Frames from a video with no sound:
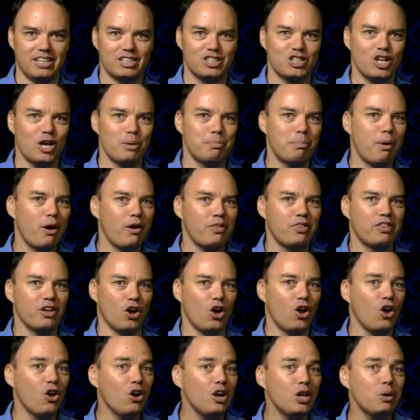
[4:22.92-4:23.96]
So both the
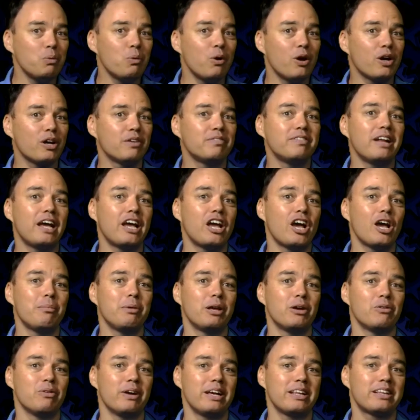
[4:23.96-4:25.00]
early work of
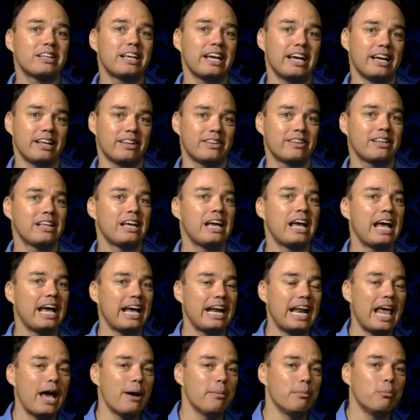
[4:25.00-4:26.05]
Naomi Oreskes
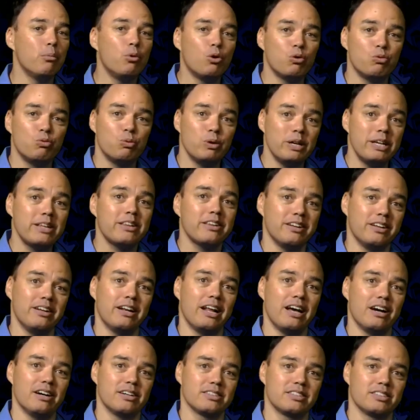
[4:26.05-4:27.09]
and our more recent
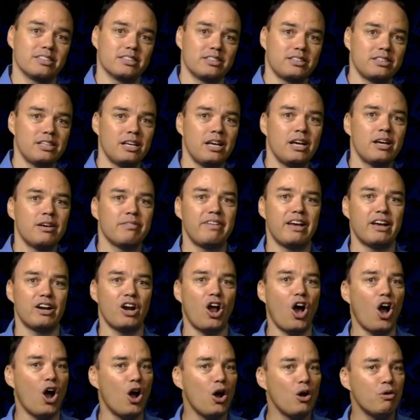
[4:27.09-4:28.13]
analysis found
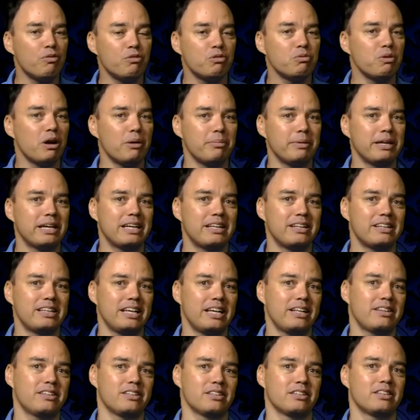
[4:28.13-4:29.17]
overwhelming
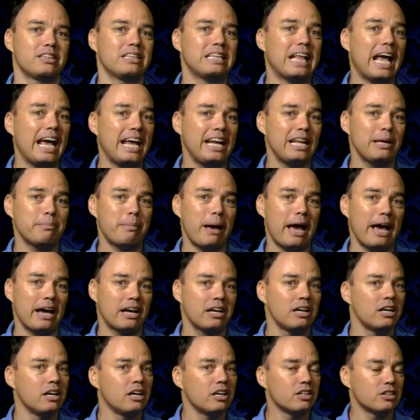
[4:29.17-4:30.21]
consensus dating
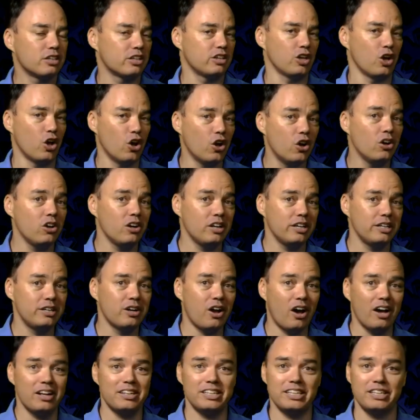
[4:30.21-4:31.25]
back to the early
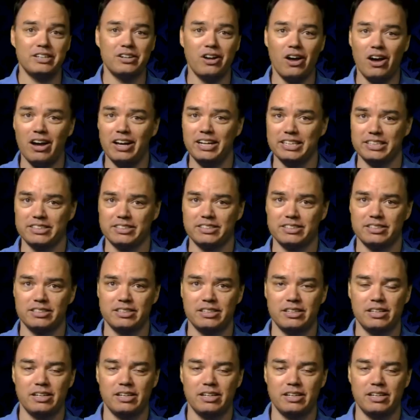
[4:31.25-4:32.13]
1990s.